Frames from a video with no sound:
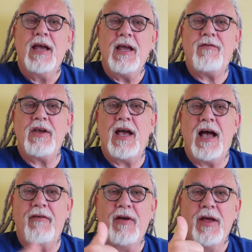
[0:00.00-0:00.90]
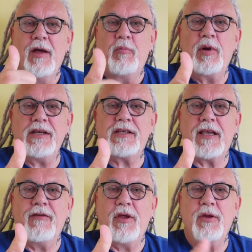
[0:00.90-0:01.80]
If you have, please
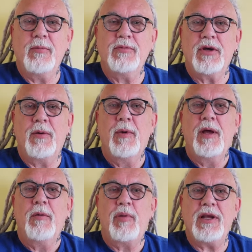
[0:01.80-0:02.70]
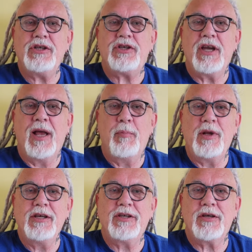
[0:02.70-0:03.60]
give it a thumbs up. Please share,
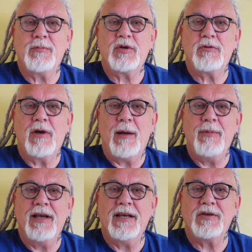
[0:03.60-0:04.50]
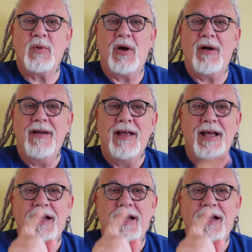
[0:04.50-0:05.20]
please subscribe, and guess what?